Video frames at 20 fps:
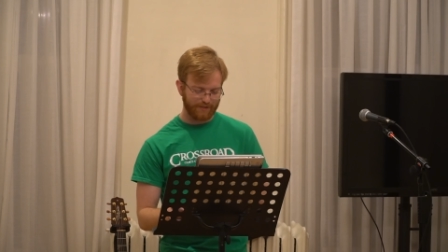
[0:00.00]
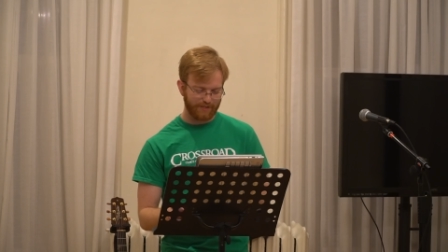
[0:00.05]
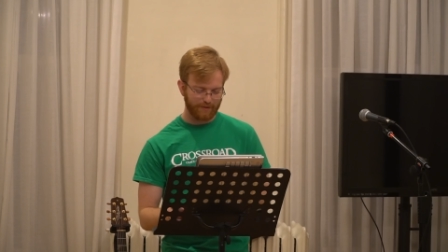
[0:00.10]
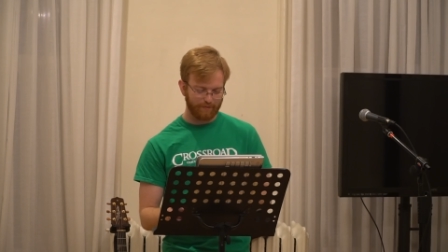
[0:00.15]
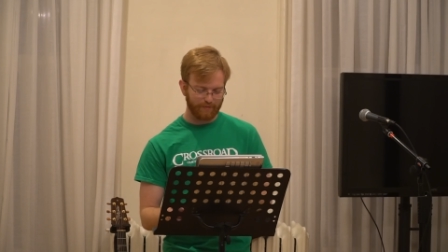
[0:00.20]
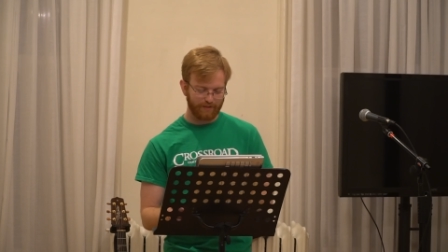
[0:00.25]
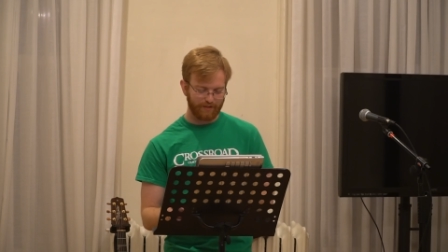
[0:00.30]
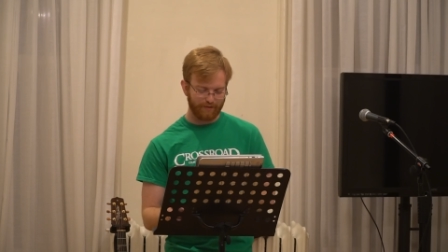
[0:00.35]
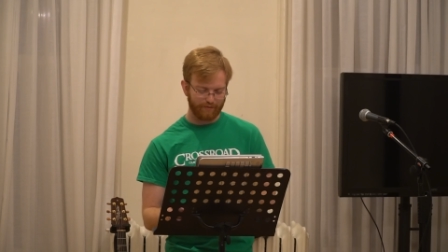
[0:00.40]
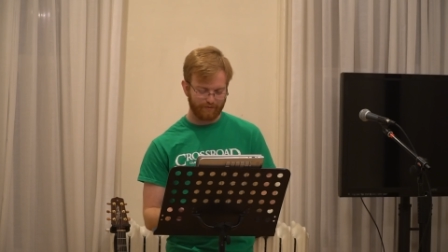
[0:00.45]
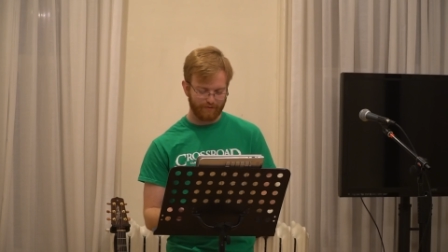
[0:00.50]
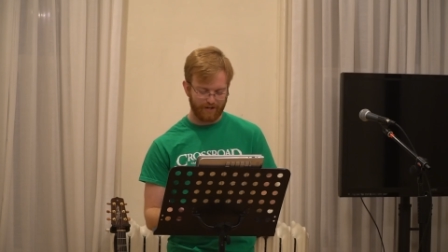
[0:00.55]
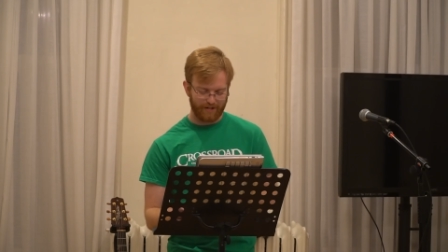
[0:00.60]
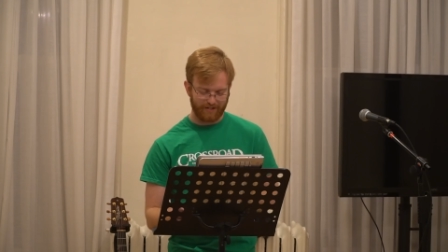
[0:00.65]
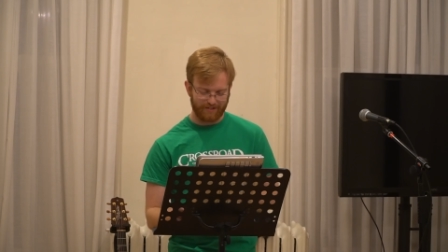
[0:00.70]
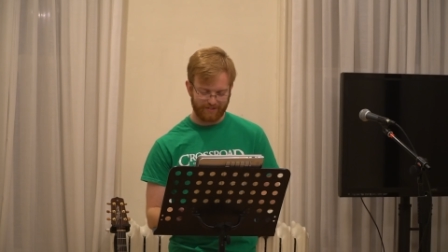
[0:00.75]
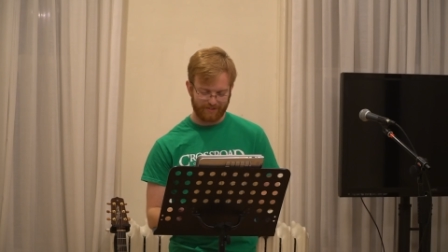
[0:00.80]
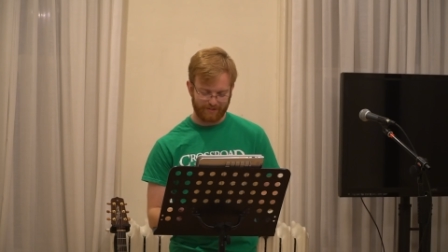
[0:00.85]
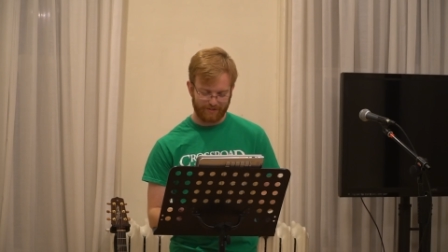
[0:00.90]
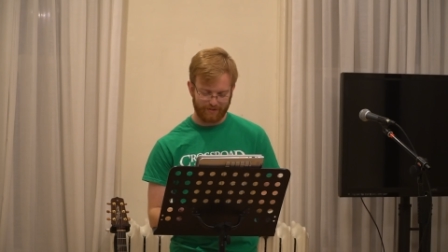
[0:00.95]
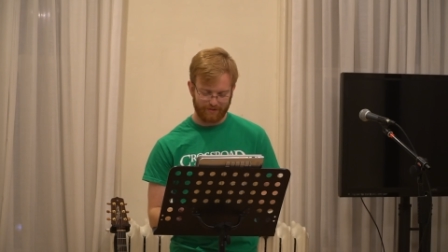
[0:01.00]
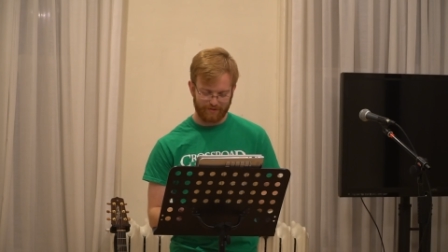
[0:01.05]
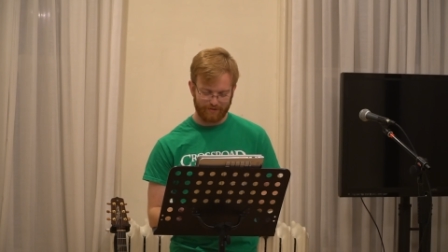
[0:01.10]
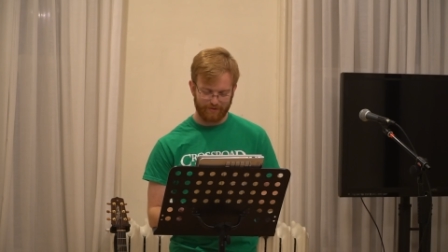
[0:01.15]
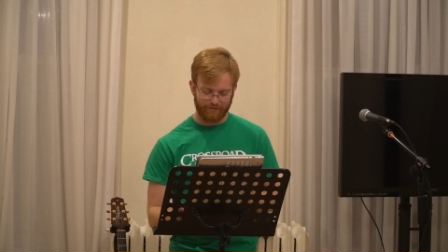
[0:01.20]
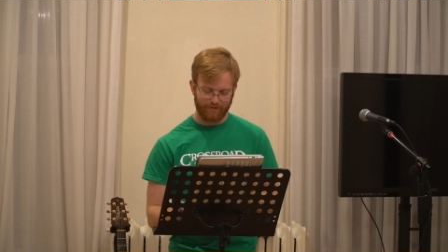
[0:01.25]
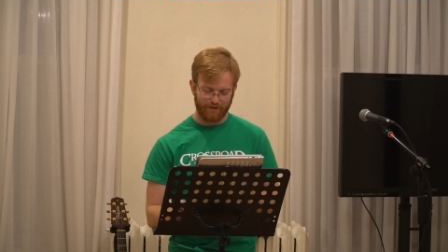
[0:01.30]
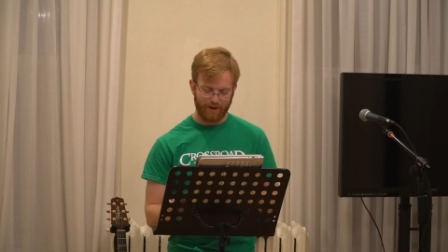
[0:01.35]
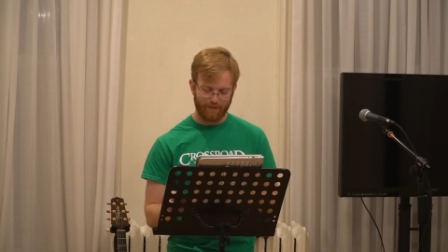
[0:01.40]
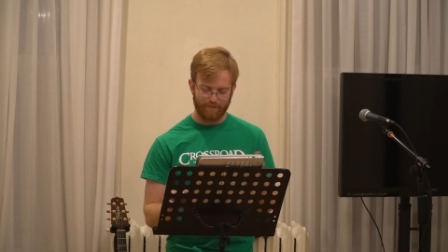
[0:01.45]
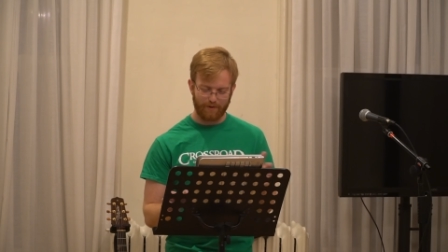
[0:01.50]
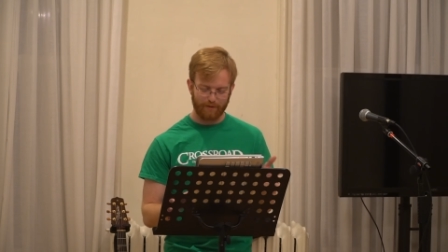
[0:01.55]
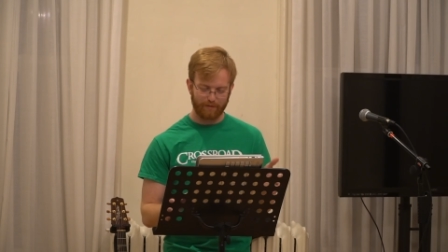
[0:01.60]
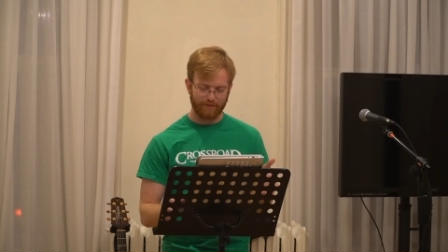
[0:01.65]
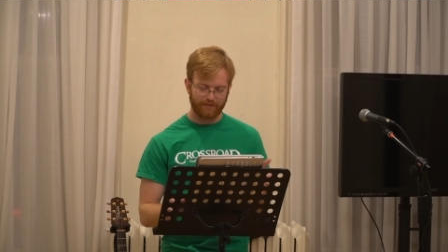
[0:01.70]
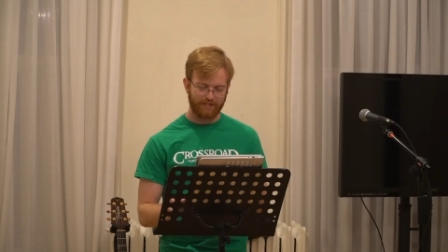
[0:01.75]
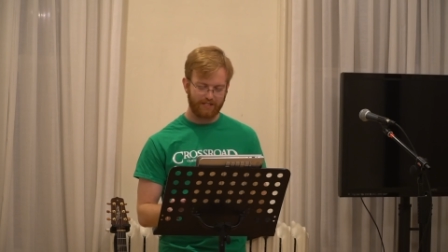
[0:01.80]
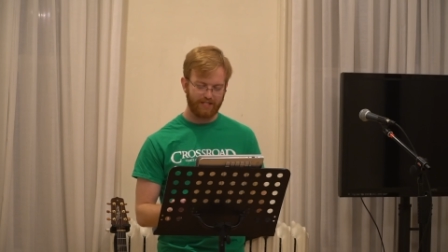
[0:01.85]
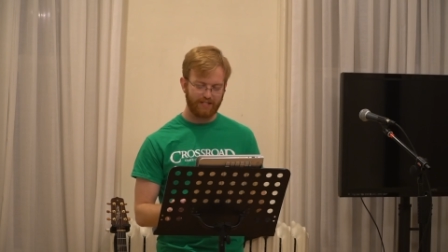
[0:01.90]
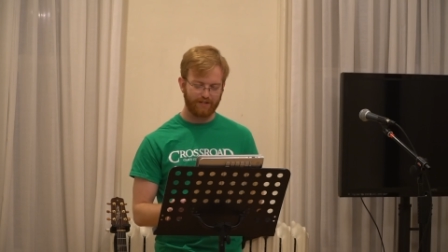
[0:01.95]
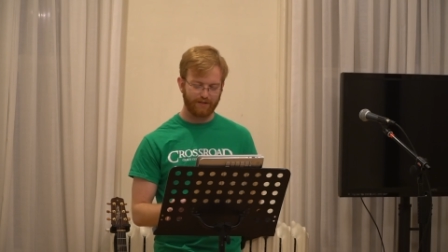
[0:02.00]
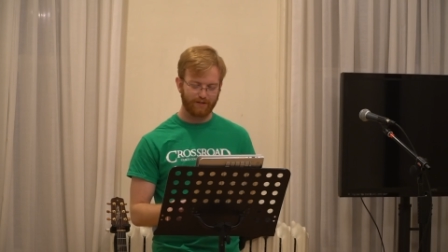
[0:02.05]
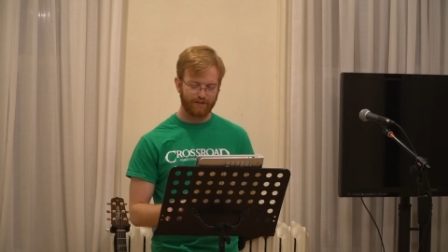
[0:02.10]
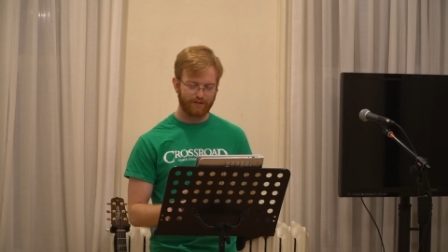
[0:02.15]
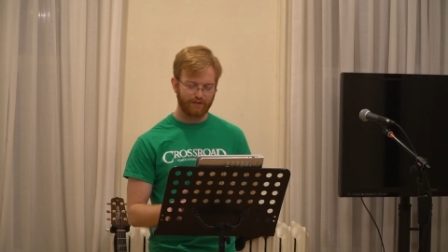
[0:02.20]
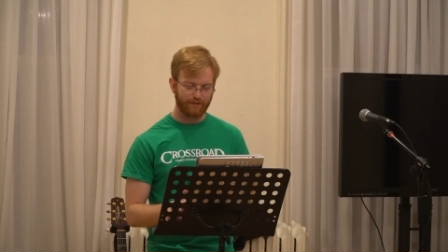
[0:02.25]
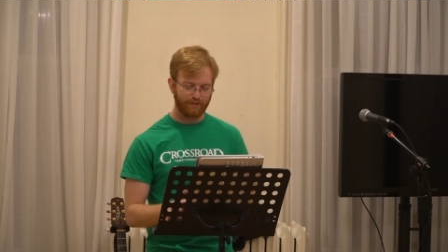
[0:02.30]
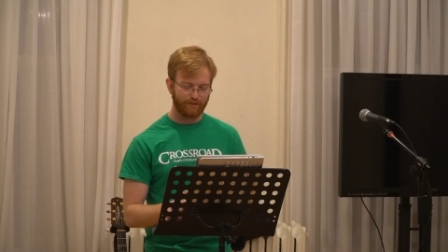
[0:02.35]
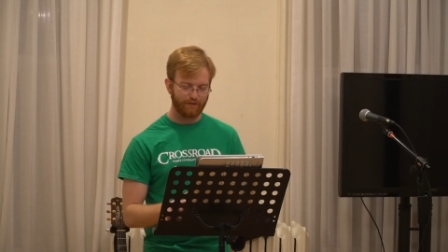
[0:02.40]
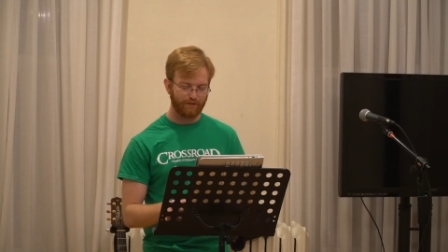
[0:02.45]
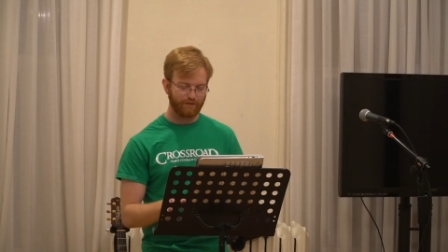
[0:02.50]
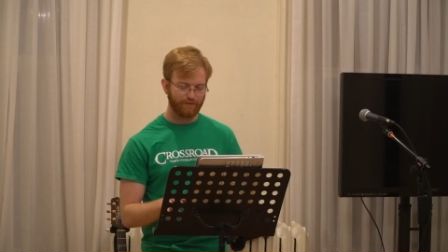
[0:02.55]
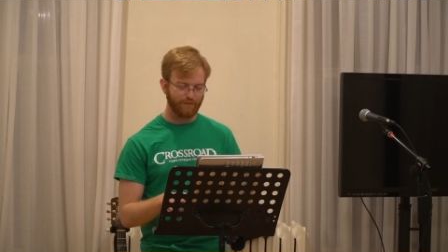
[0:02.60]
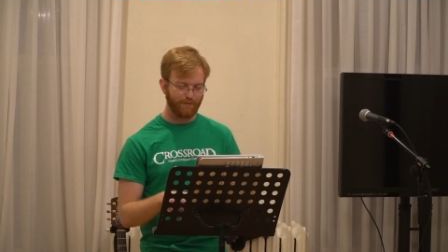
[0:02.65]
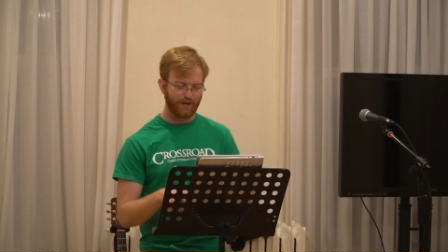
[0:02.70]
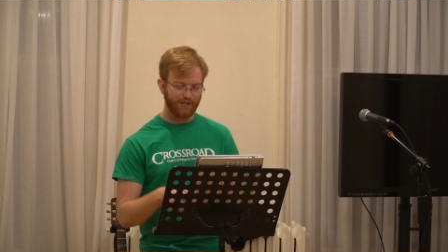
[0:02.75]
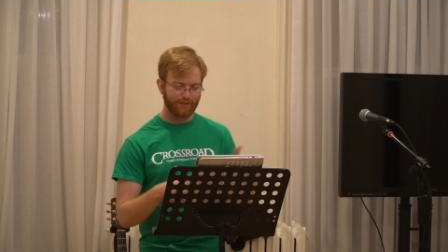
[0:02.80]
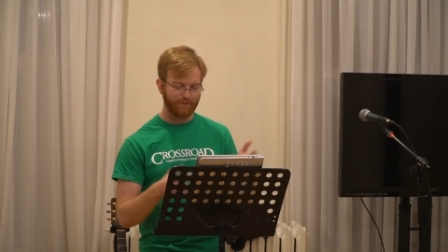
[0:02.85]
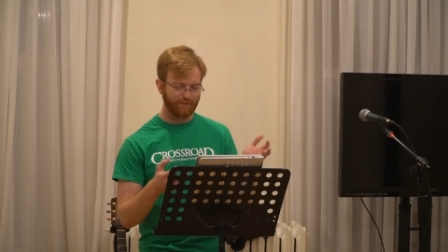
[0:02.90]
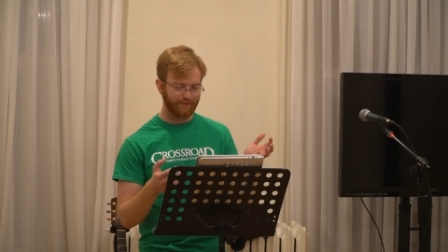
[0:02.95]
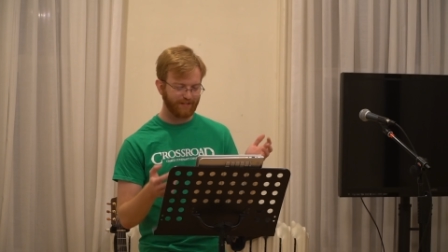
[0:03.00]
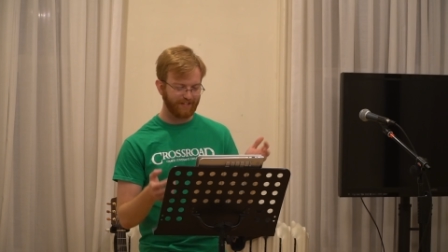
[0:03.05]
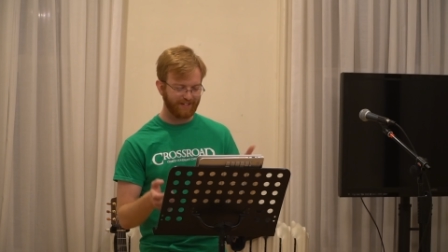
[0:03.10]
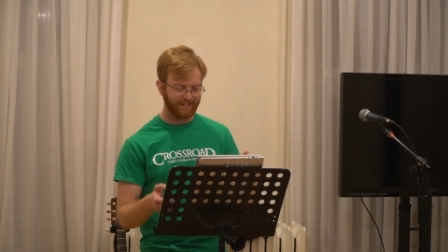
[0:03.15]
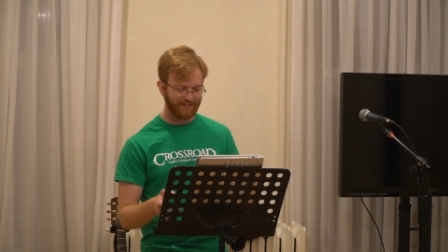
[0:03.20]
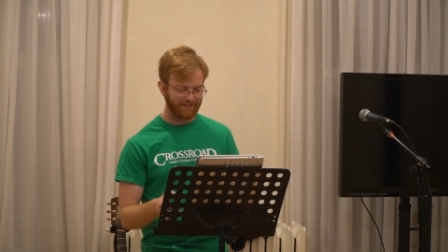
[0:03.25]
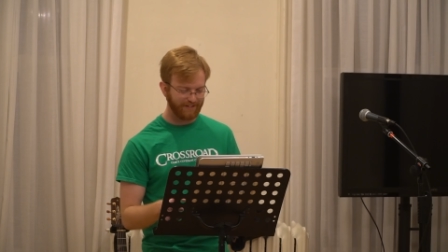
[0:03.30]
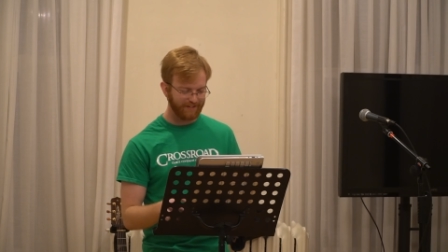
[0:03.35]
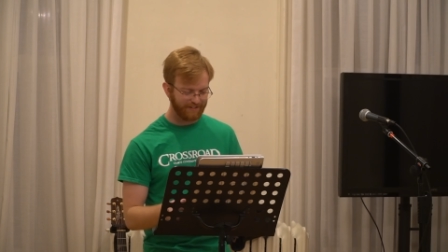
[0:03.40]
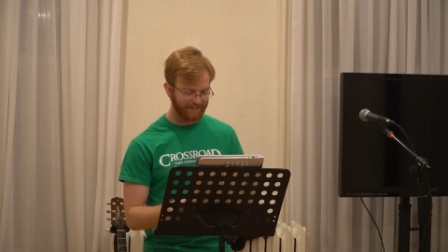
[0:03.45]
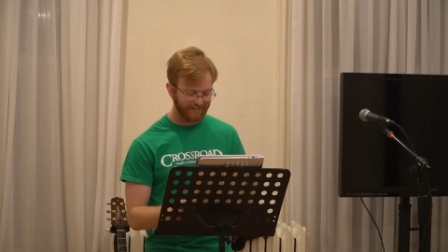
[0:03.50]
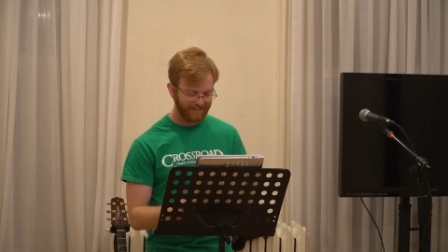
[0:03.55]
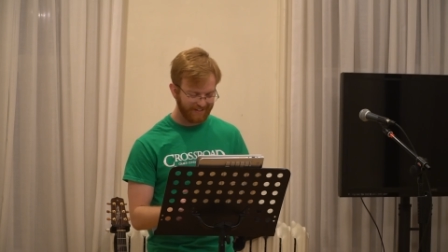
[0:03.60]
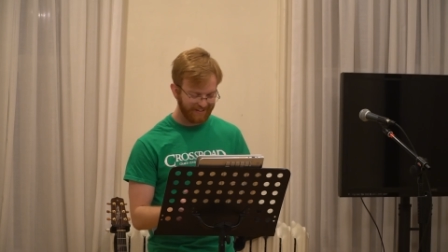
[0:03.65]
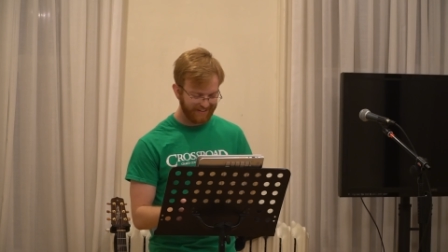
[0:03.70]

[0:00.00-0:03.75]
simply a friend to grab bubble tea or to watch Planet Earth.